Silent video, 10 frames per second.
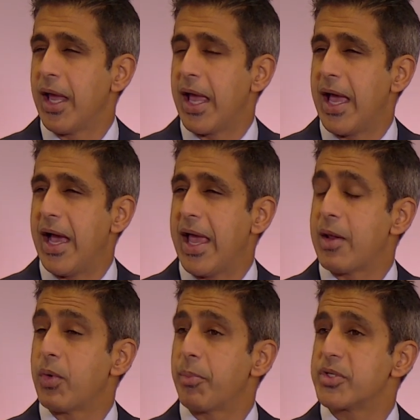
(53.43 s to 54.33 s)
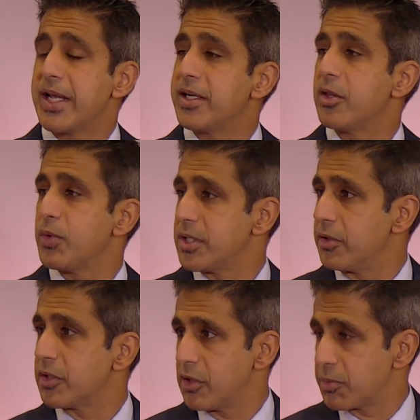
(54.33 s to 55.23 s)
And we presented the
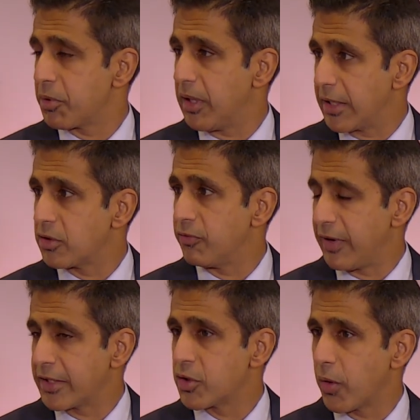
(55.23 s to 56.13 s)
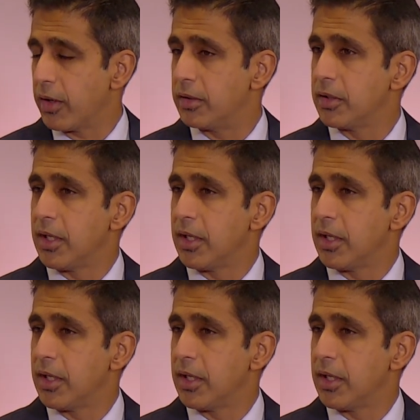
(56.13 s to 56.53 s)
results of the spironolactone factorial.